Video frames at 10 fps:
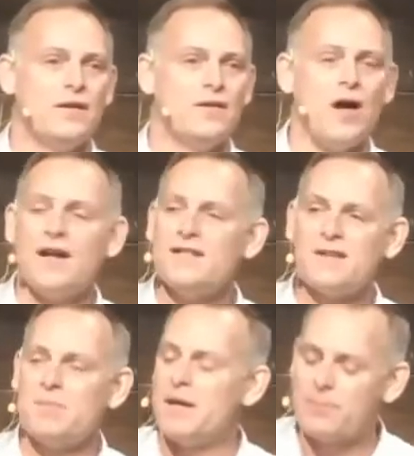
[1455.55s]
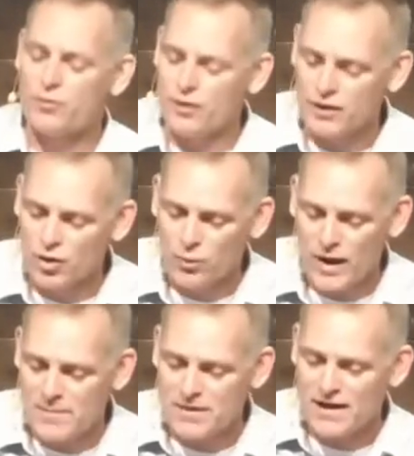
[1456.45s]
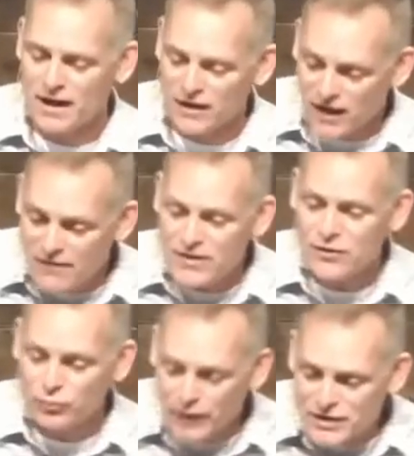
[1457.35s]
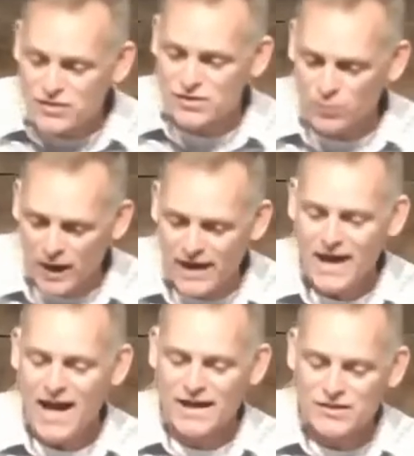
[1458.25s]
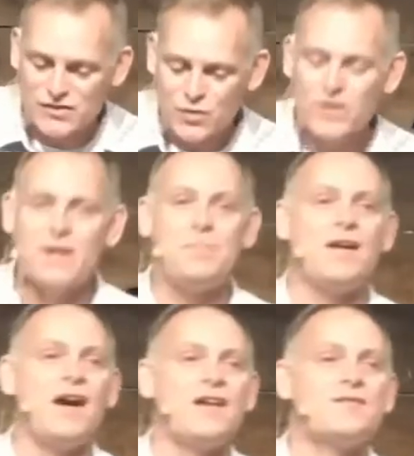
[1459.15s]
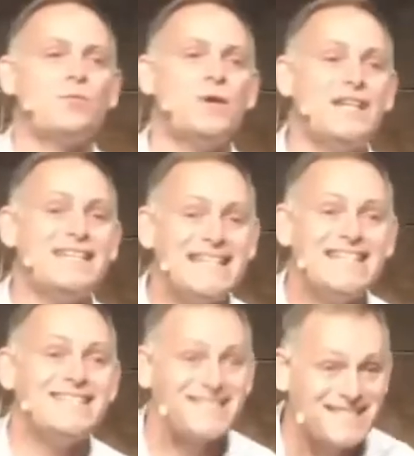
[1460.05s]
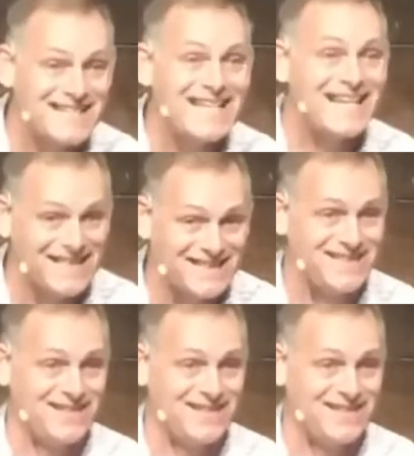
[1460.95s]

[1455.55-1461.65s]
not in some hypocritical way, but in a loving, gracious way, and he's doing it because we need to see it.